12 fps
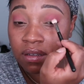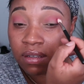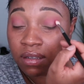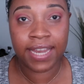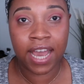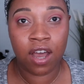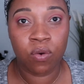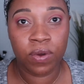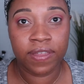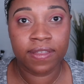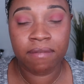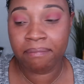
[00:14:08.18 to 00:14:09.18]
Now
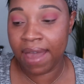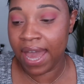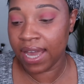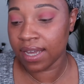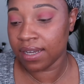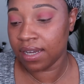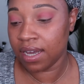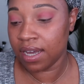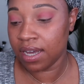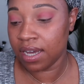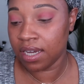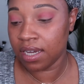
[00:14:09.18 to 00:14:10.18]
with the MAC
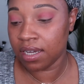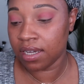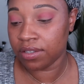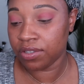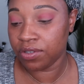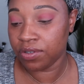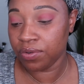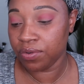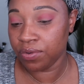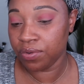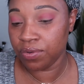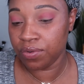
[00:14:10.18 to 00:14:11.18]

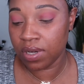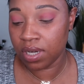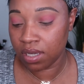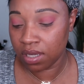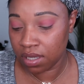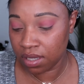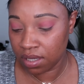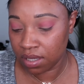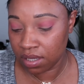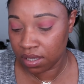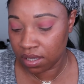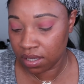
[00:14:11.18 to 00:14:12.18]

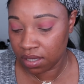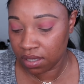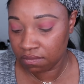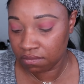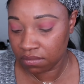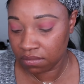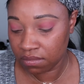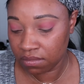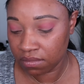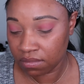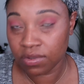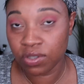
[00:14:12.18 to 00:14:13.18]

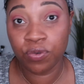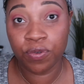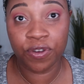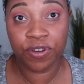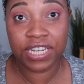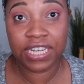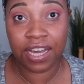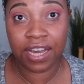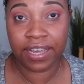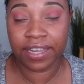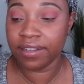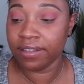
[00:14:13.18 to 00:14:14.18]

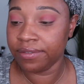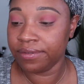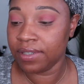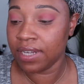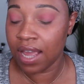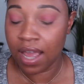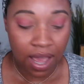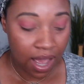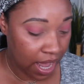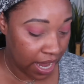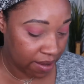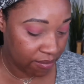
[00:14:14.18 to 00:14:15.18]
239,
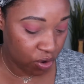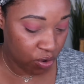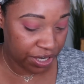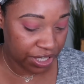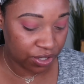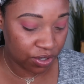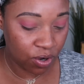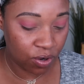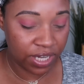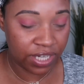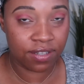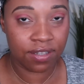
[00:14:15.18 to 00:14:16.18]
I am going to go
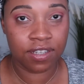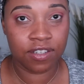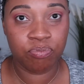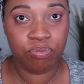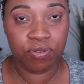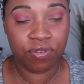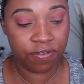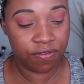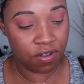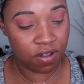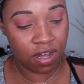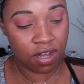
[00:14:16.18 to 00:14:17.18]
into this
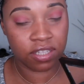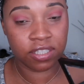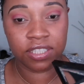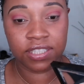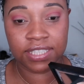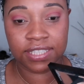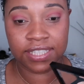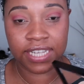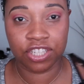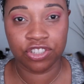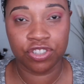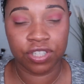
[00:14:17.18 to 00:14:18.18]
beautiful color, the
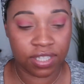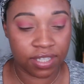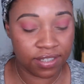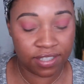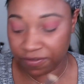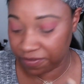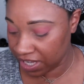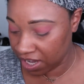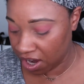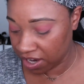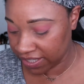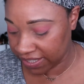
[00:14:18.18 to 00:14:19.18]

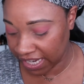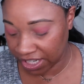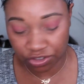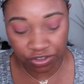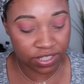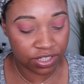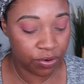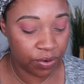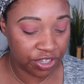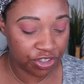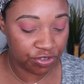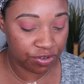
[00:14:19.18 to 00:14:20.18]
VR
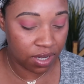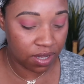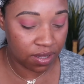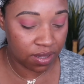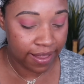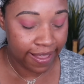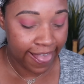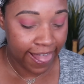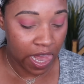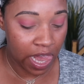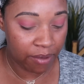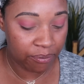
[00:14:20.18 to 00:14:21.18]
Sextraterrestrial,
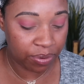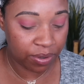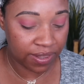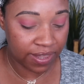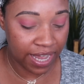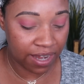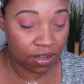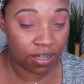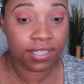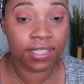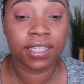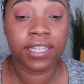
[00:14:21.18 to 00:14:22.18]
and put that
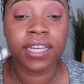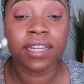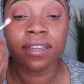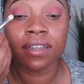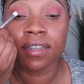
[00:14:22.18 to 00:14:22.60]
on the lid.